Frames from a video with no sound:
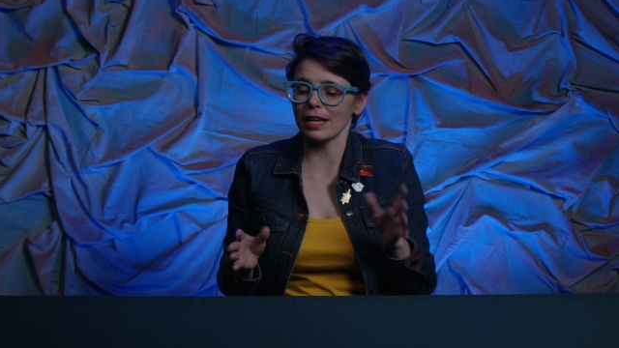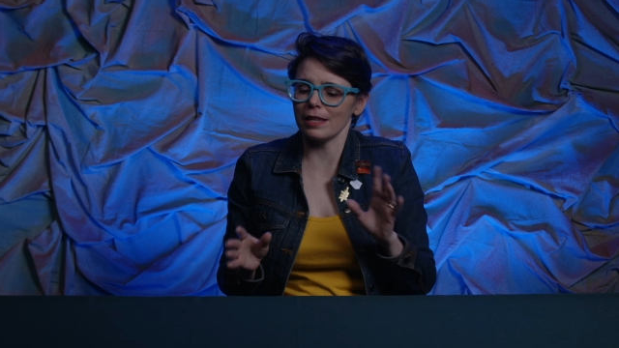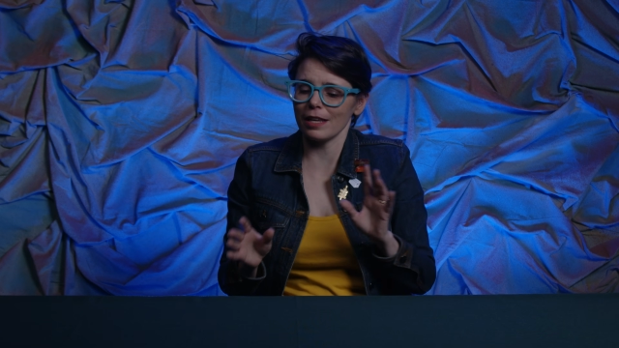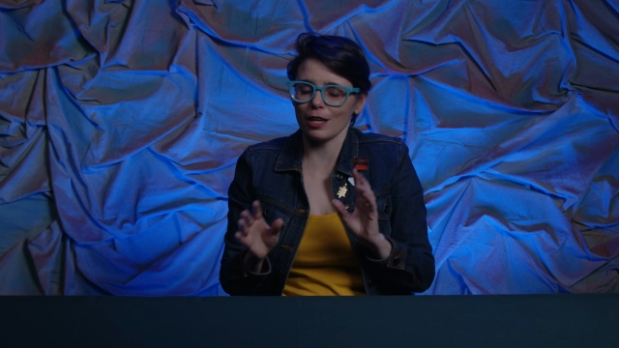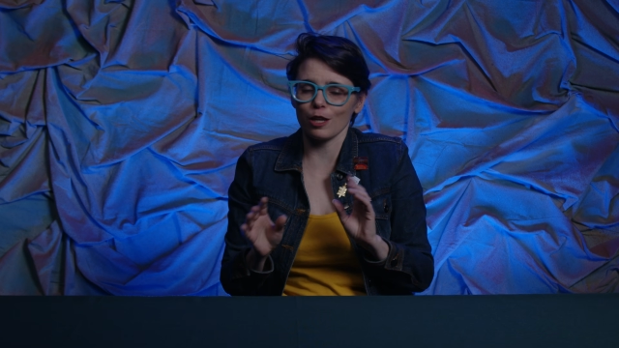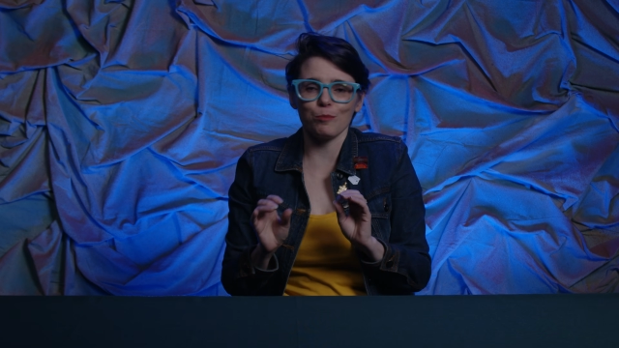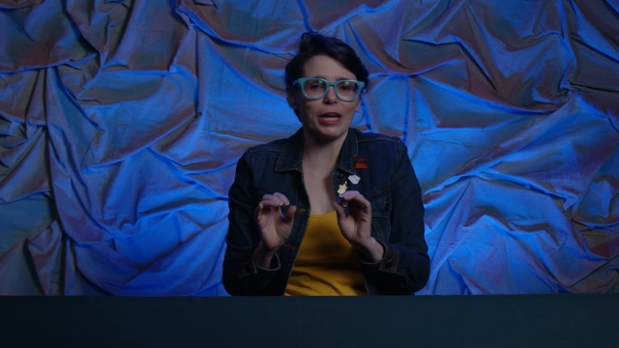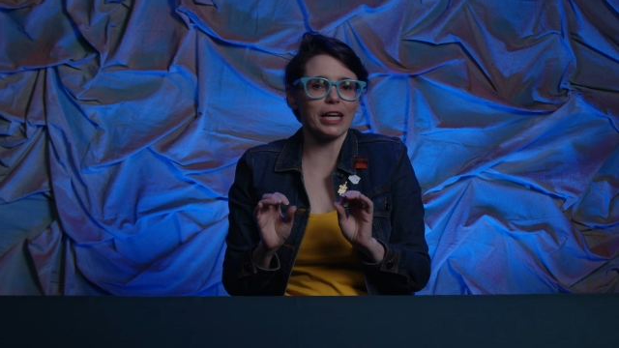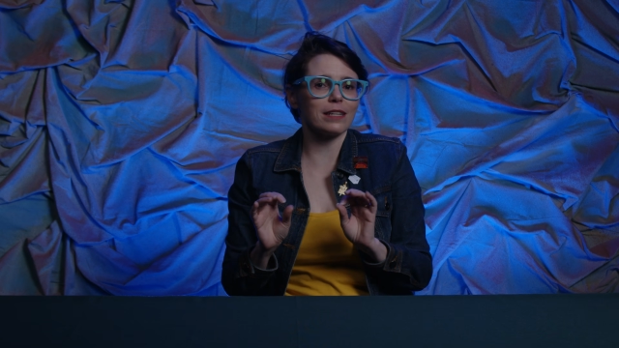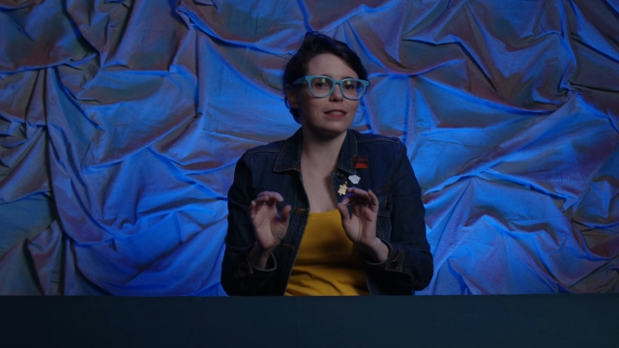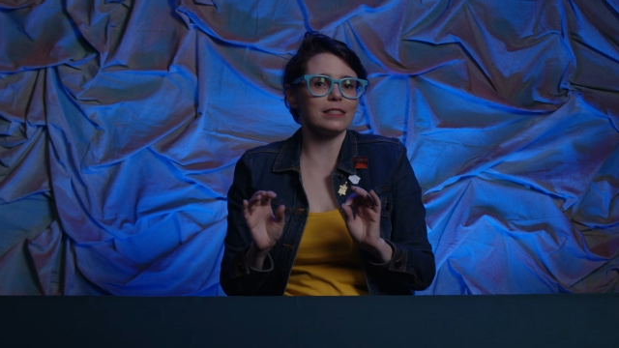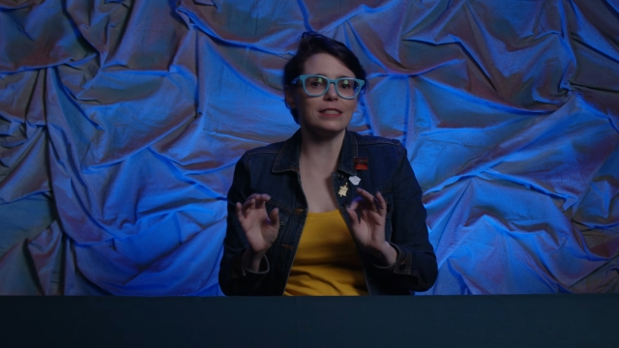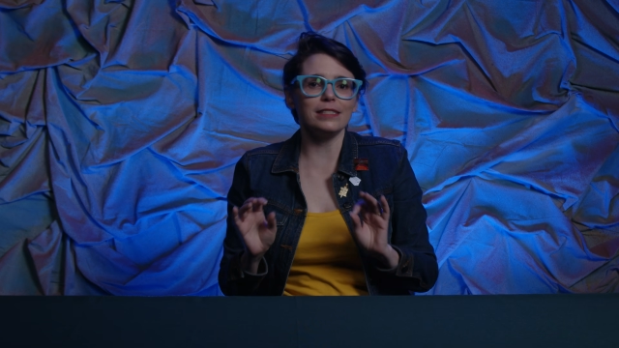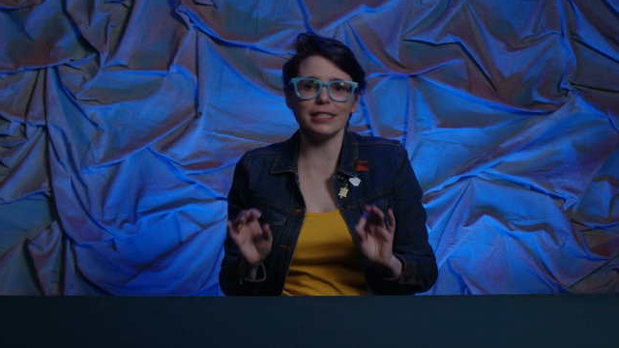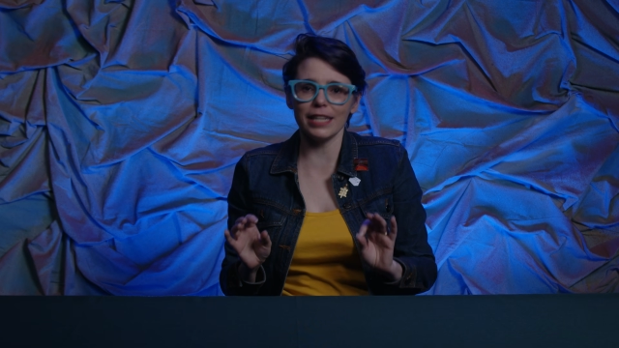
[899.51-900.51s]
and they can make
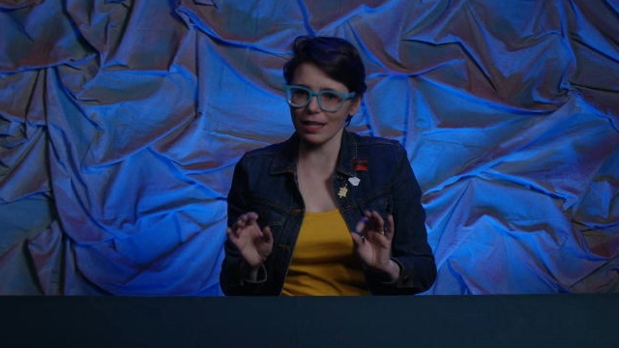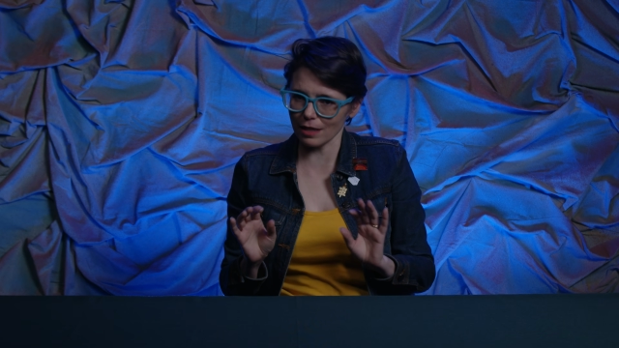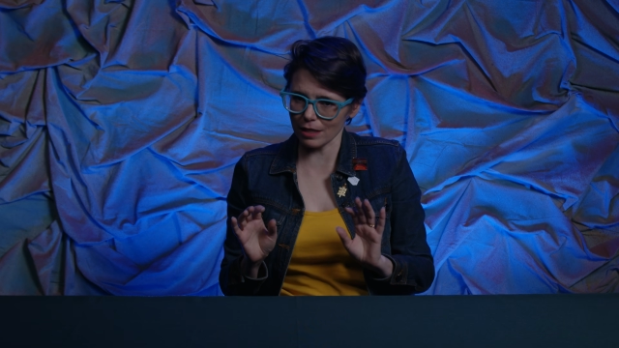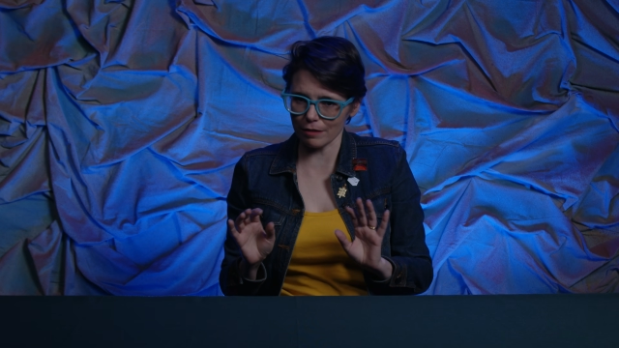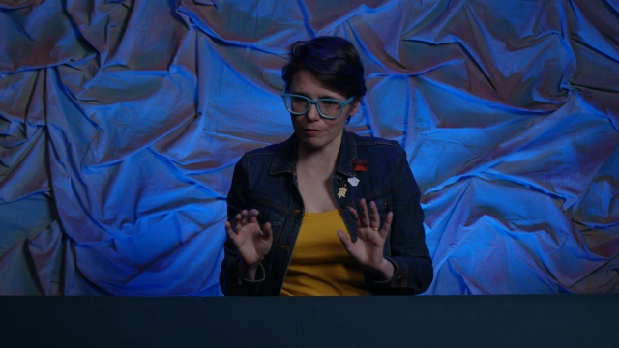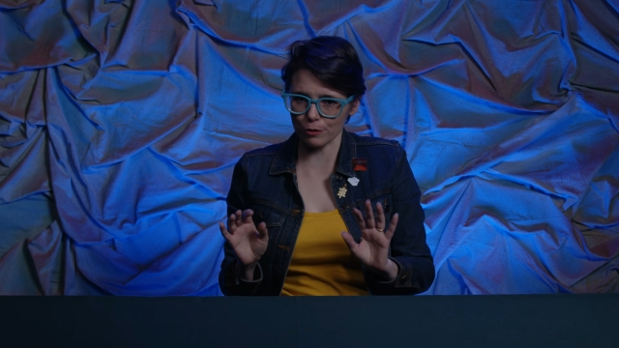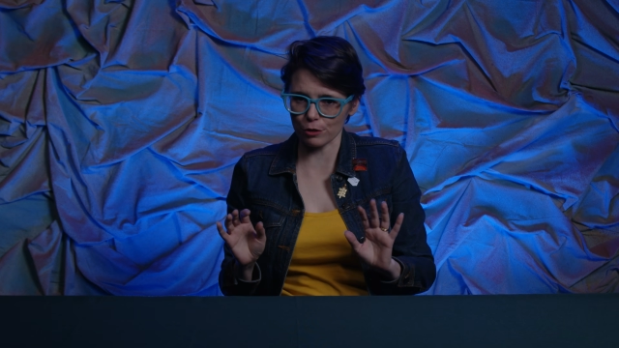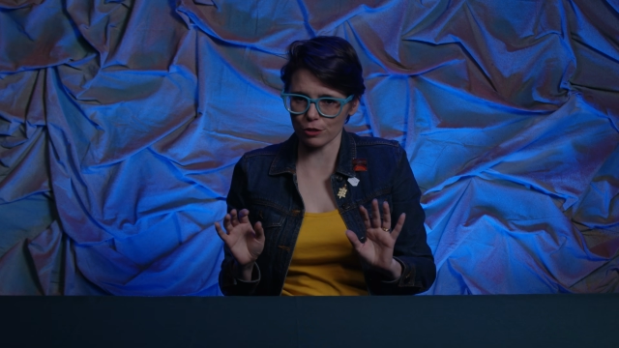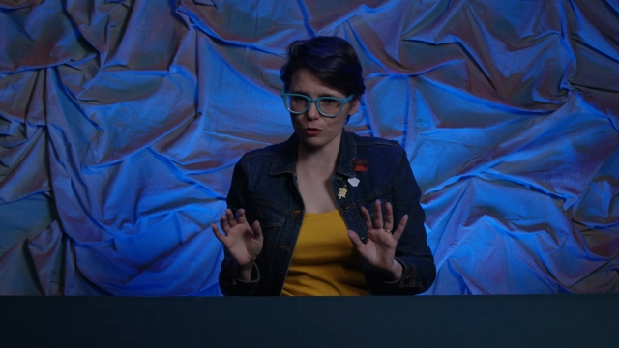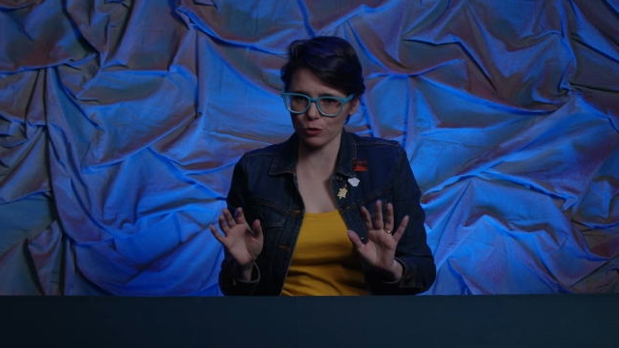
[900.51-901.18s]
deadly first